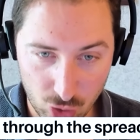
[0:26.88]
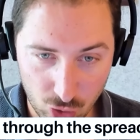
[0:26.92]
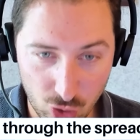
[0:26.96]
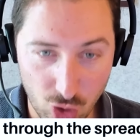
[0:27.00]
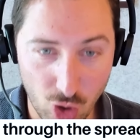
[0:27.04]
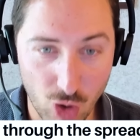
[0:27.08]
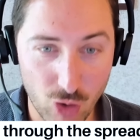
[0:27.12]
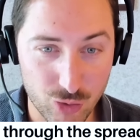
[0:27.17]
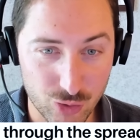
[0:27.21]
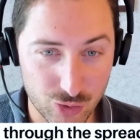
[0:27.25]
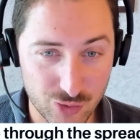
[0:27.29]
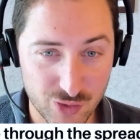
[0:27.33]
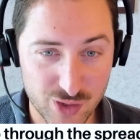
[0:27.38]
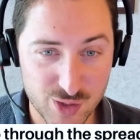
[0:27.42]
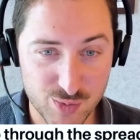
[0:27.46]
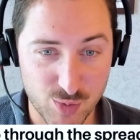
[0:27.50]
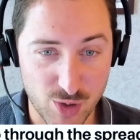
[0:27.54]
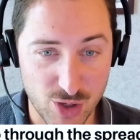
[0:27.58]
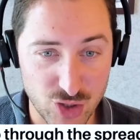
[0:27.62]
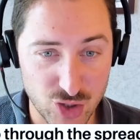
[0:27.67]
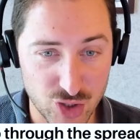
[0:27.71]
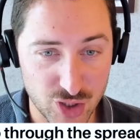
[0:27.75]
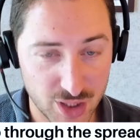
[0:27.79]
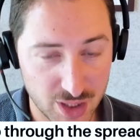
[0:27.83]
go through the
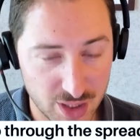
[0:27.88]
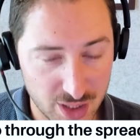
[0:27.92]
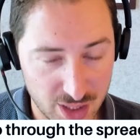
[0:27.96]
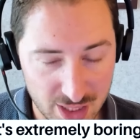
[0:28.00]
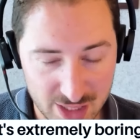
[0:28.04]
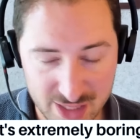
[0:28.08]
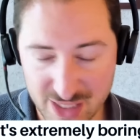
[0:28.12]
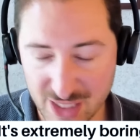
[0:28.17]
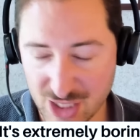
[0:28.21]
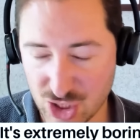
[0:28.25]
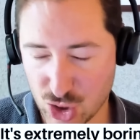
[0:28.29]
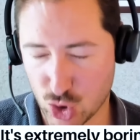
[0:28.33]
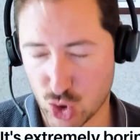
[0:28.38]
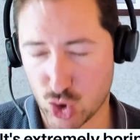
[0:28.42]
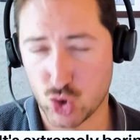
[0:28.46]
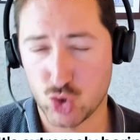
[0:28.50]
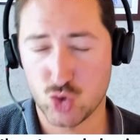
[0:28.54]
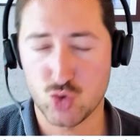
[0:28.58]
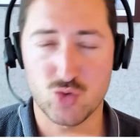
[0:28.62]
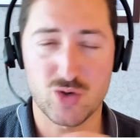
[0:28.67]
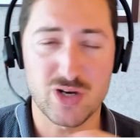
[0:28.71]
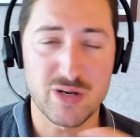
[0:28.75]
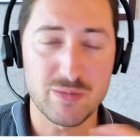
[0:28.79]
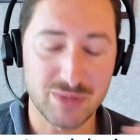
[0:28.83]
spreadsheet. It's
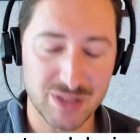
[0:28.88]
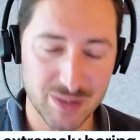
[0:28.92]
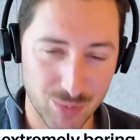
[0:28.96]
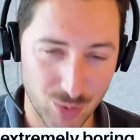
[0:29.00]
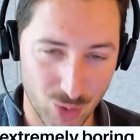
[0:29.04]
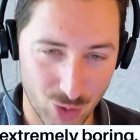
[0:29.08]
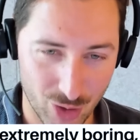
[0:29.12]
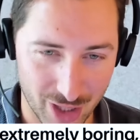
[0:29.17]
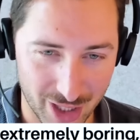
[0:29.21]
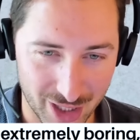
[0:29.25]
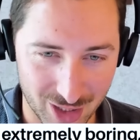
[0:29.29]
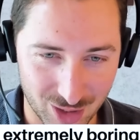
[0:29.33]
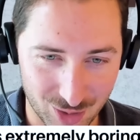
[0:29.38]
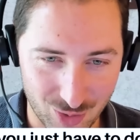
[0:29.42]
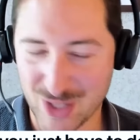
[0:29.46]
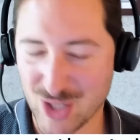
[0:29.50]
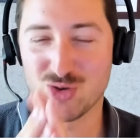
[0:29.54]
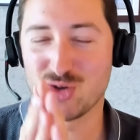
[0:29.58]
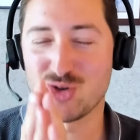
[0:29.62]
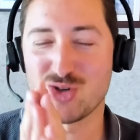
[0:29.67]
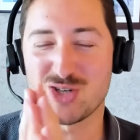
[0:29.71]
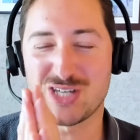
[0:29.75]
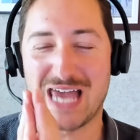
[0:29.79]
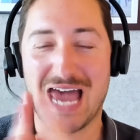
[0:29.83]
extremely boring, but
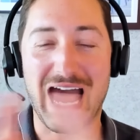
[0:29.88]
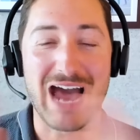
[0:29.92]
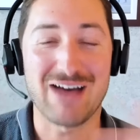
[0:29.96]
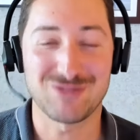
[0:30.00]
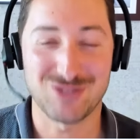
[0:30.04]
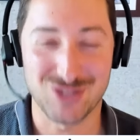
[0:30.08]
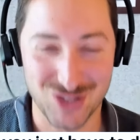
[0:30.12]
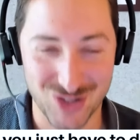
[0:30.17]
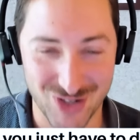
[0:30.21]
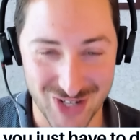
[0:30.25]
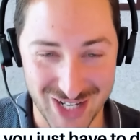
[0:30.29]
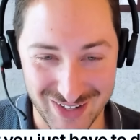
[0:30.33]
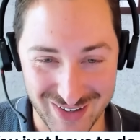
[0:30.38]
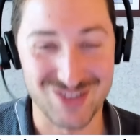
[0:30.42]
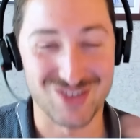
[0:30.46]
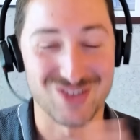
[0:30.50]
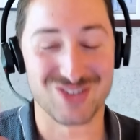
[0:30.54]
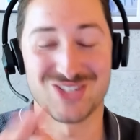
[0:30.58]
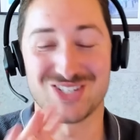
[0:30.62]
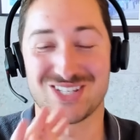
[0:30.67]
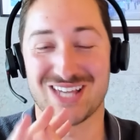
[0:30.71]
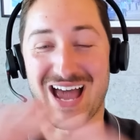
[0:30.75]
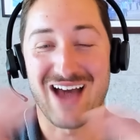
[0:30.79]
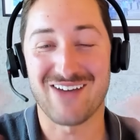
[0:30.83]
you just have to do it. You
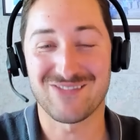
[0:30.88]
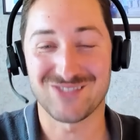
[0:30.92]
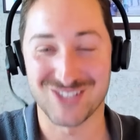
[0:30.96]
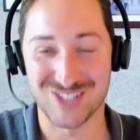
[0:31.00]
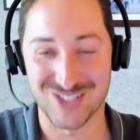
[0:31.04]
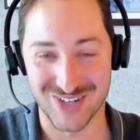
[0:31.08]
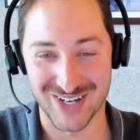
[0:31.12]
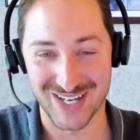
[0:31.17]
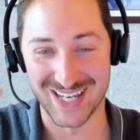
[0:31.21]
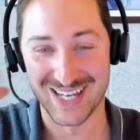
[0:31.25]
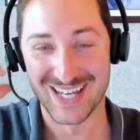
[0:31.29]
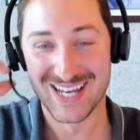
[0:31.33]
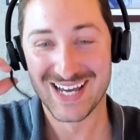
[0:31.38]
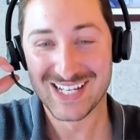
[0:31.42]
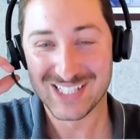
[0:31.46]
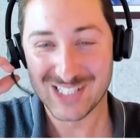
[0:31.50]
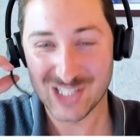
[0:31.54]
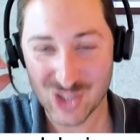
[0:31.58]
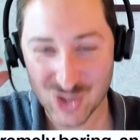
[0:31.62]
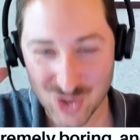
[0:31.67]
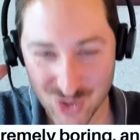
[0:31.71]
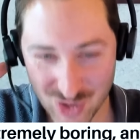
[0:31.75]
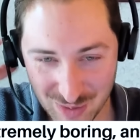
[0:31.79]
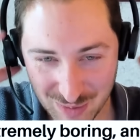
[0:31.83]
just have to do it. It's
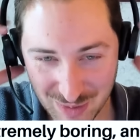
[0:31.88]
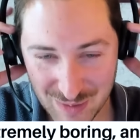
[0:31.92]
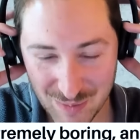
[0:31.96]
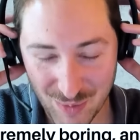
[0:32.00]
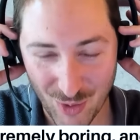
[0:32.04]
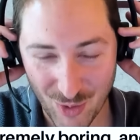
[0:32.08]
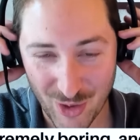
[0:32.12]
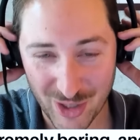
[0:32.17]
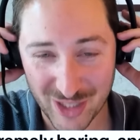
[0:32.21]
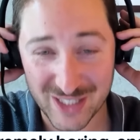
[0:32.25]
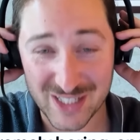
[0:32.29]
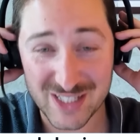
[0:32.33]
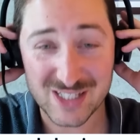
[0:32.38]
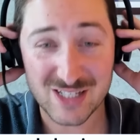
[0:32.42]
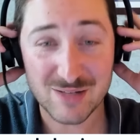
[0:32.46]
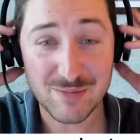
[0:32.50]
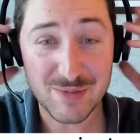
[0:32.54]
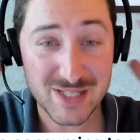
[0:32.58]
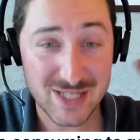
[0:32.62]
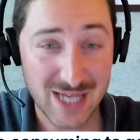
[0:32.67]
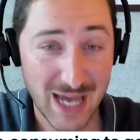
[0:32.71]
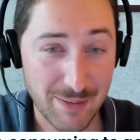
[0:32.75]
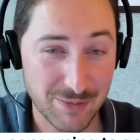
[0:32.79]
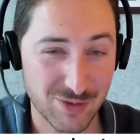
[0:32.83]
extremely boring and it's going to
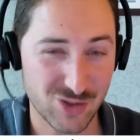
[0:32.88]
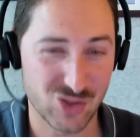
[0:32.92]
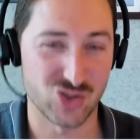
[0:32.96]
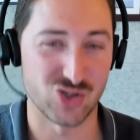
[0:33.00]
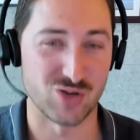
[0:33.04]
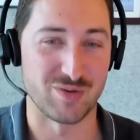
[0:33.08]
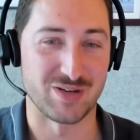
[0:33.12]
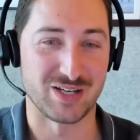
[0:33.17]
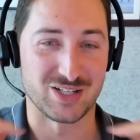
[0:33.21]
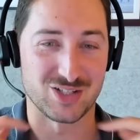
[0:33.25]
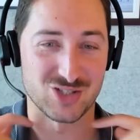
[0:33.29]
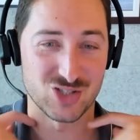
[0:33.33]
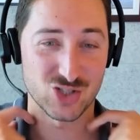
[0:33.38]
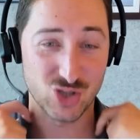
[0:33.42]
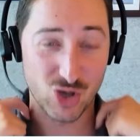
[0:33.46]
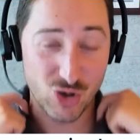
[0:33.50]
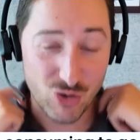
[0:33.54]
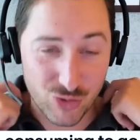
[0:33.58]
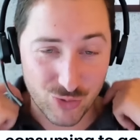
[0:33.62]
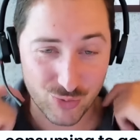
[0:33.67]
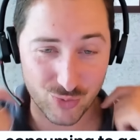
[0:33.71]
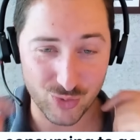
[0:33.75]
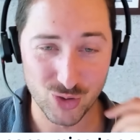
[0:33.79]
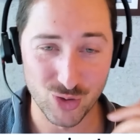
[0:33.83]
be time consuming to go
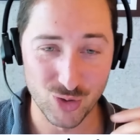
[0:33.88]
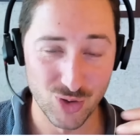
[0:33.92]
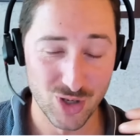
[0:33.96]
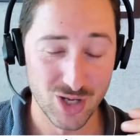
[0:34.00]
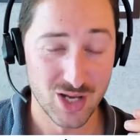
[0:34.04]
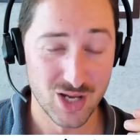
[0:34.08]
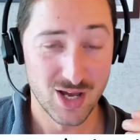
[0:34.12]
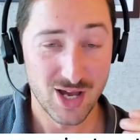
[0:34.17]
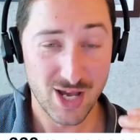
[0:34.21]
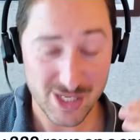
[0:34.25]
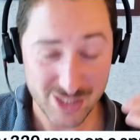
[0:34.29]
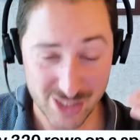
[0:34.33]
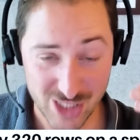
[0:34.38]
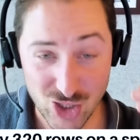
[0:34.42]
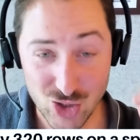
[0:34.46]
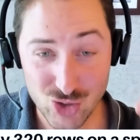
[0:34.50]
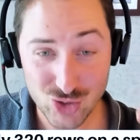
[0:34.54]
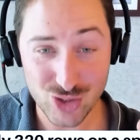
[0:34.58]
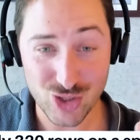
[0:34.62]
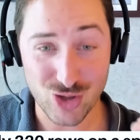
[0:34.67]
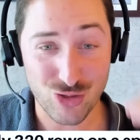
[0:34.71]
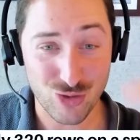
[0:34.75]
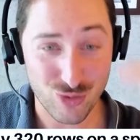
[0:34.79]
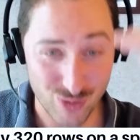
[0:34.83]
through
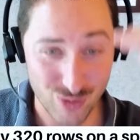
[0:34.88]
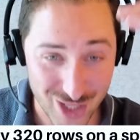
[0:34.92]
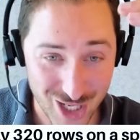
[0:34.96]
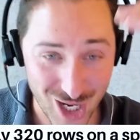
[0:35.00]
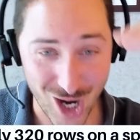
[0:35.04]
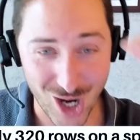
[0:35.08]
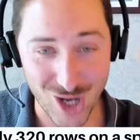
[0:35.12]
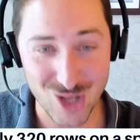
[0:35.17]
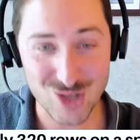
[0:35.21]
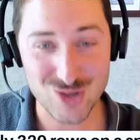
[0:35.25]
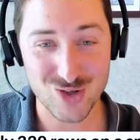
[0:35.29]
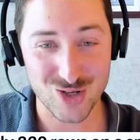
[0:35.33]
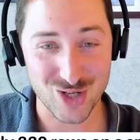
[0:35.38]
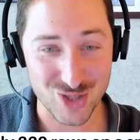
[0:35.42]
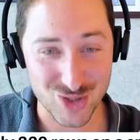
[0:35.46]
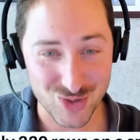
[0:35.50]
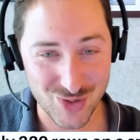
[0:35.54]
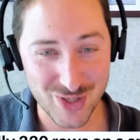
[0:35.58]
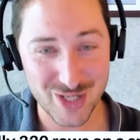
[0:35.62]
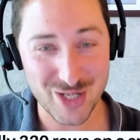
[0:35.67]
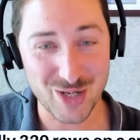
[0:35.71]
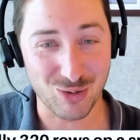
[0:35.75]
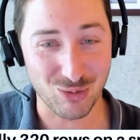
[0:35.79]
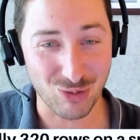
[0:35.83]
essentially
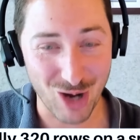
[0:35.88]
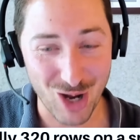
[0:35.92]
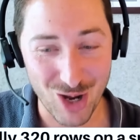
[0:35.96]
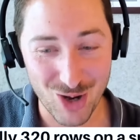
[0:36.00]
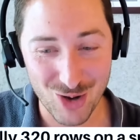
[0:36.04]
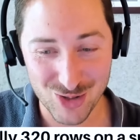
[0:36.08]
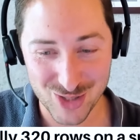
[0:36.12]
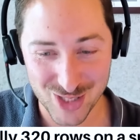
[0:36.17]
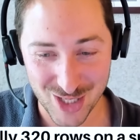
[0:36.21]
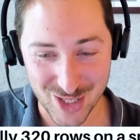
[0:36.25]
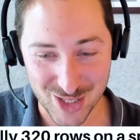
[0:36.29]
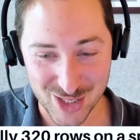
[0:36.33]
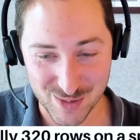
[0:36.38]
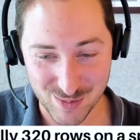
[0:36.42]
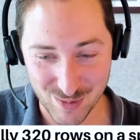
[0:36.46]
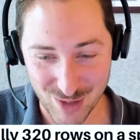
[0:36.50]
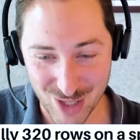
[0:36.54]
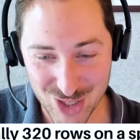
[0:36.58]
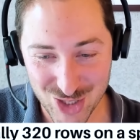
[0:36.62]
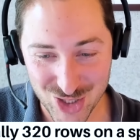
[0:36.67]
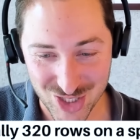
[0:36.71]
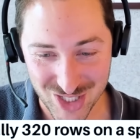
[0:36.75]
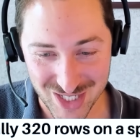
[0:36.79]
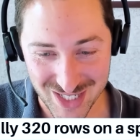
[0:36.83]
320 rows on a
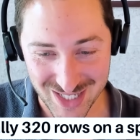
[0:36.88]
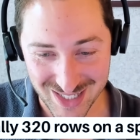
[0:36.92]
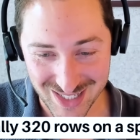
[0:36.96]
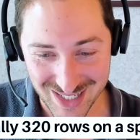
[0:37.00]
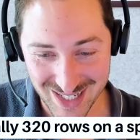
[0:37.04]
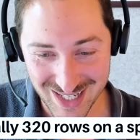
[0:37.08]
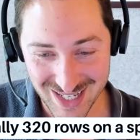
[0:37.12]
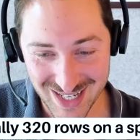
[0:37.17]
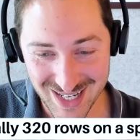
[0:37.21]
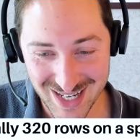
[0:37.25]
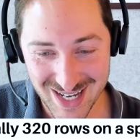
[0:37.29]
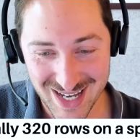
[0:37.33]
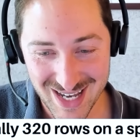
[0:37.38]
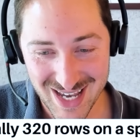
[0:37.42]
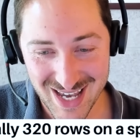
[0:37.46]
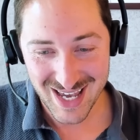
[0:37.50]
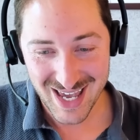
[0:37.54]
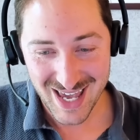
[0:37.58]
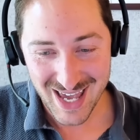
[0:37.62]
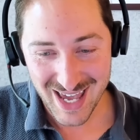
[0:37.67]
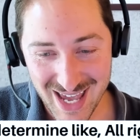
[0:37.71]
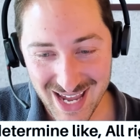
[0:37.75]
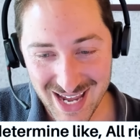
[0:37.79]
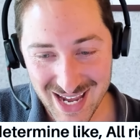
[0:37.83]
spreadsheet
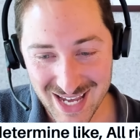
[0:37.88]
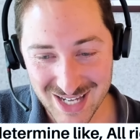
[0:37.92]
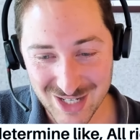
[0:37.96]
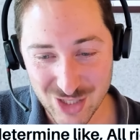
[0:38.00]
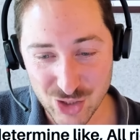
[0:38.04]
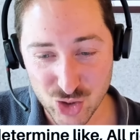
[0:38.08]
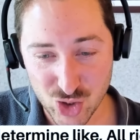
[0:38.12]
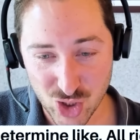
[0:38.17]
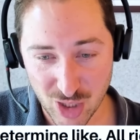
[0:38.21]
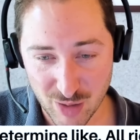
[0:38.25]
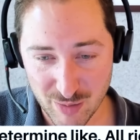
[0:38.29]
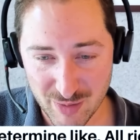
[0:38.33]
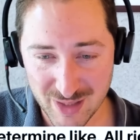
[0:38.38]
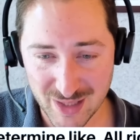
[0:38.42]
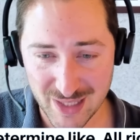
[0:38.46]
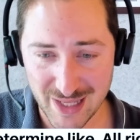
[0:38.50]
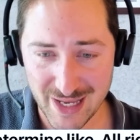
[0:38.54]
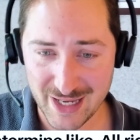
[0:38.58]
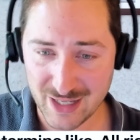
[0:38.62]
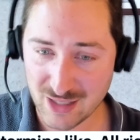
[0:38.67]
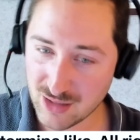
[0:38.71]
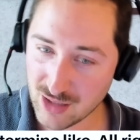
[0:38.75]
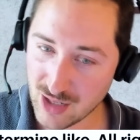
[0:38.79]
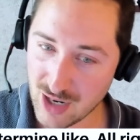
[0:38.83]
and determine
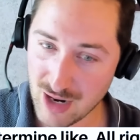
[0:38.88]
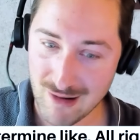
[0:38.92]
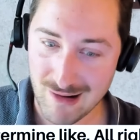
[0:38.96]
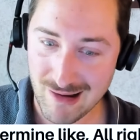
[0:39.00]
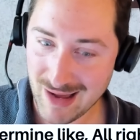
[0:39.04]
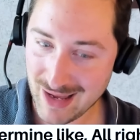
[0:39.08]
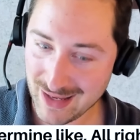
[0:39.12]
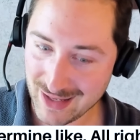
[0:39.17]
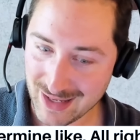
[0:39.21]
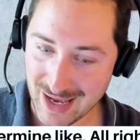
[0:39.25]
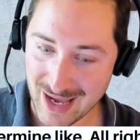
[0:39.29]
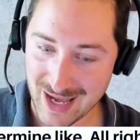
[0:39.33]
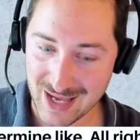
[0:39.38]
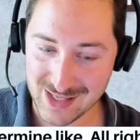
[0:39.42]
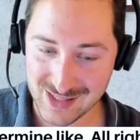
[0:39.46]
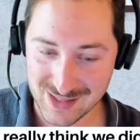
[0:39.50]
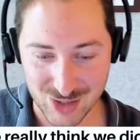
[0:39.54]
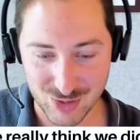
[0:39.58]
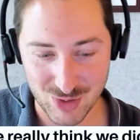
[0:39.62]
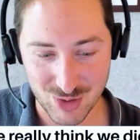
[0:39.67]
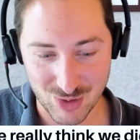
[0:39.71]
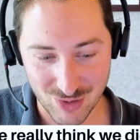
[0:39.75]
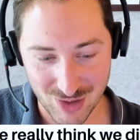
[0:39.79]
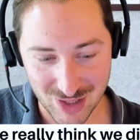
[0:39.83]
like, all right, guys,
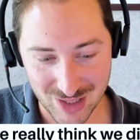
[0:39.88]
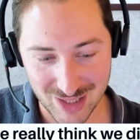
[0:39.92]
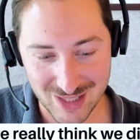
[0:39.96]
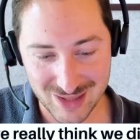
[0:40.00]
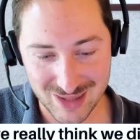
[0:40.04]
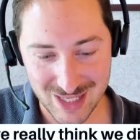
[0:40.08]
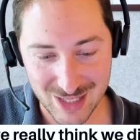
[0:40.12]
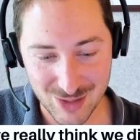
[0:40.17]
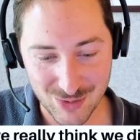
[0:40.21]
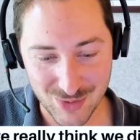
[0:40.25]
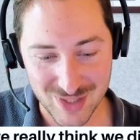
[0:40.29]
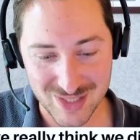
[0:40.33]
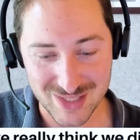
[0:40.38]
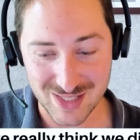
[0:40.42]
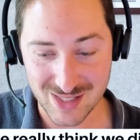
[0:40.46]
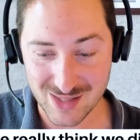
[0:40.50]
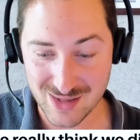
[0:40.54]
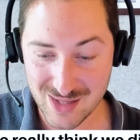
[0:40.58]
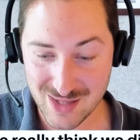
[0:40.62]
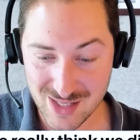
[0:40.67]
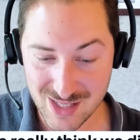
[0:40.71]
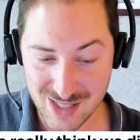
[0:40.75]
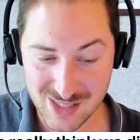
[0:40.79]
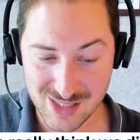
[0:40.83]
do we really think we
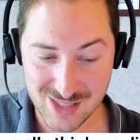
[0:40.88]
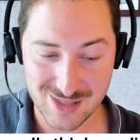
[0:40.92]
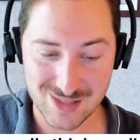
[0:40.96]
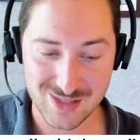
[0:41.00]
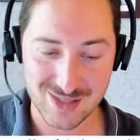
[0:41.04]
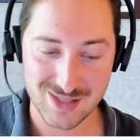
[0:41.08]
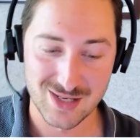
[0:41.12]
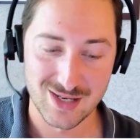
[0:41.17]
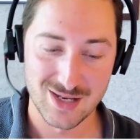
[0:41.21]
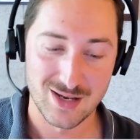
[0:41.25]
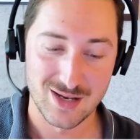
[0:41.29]
did this?